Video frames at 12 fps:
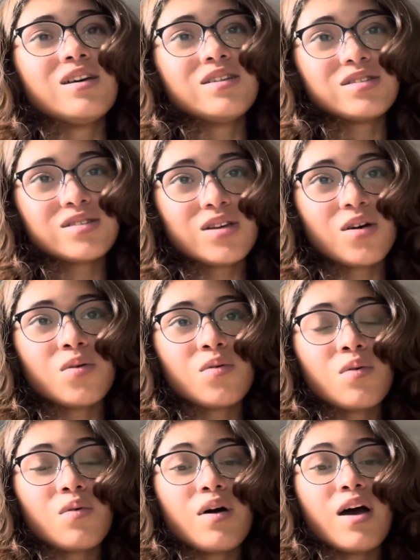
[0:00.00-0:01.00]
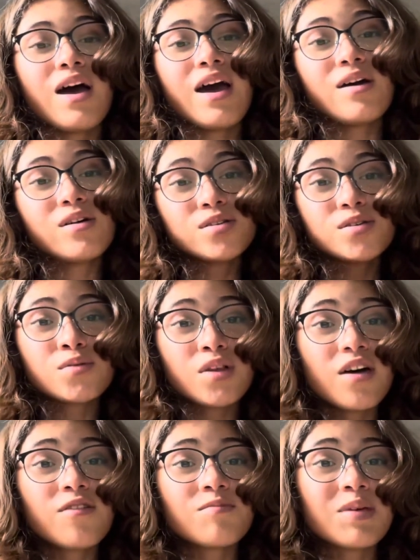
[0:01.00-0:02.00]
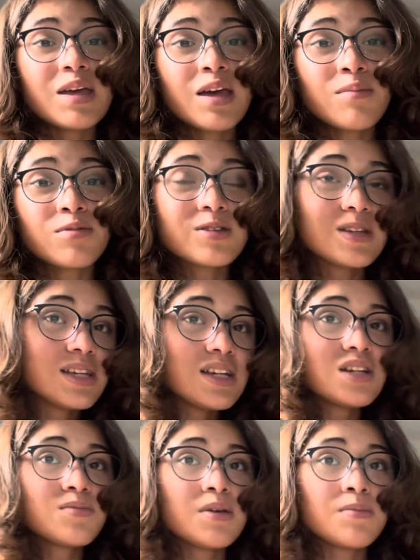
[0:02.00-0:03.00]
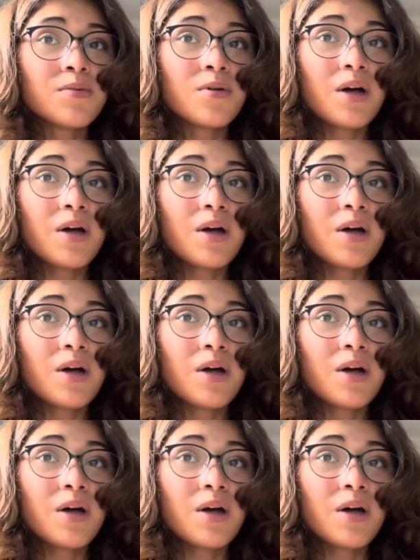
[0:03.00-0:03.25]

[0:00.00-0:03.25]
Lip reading: So I also love being able to teach people